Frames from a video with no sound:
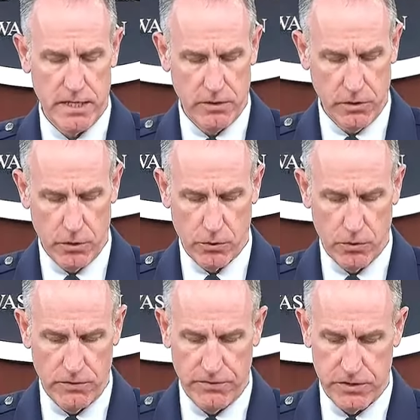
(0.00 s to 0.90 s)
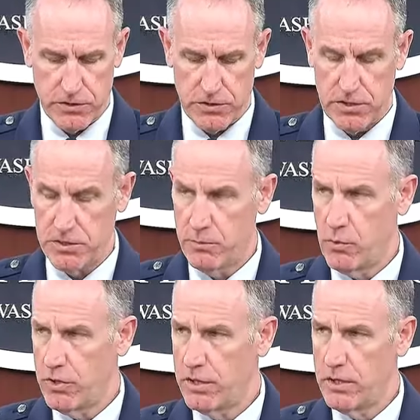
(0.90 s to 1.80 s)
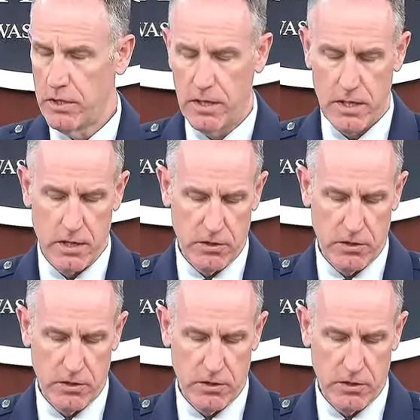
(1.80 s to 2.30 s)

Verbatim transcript: and local officials to support Uh,